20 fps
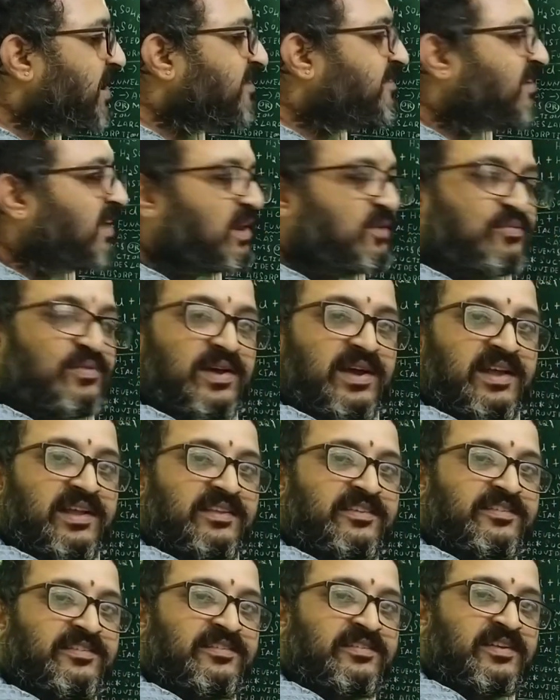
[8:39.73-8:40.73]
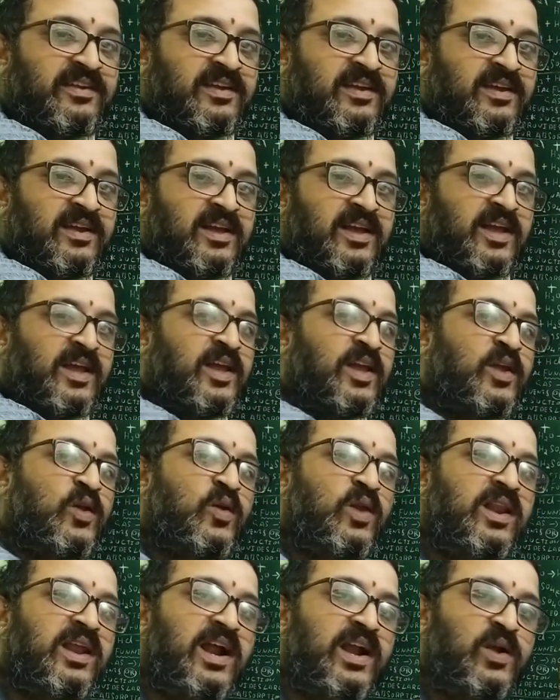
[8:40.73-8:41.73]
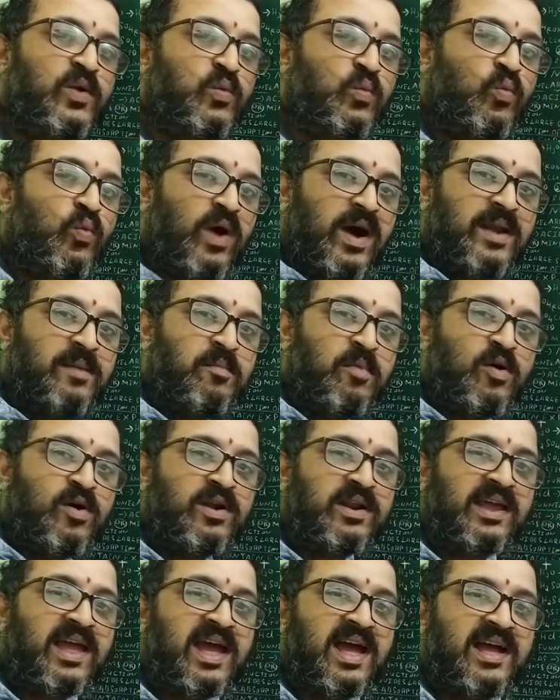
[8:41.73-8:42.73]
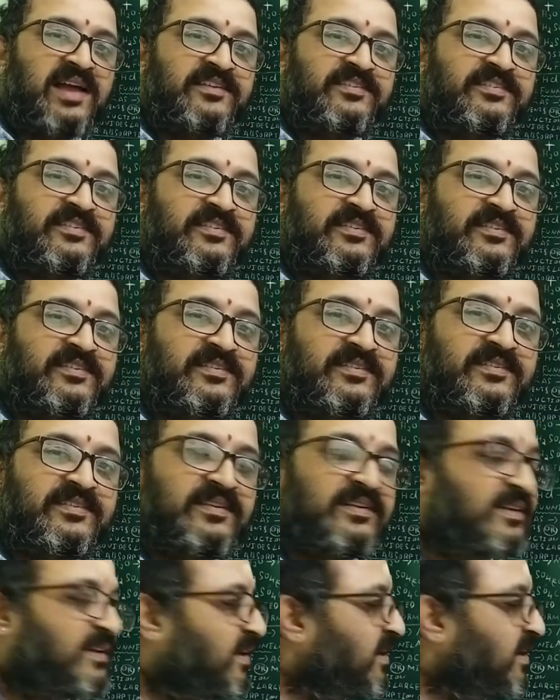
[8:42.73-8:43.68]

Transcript: bisulfides, you will get one more gas.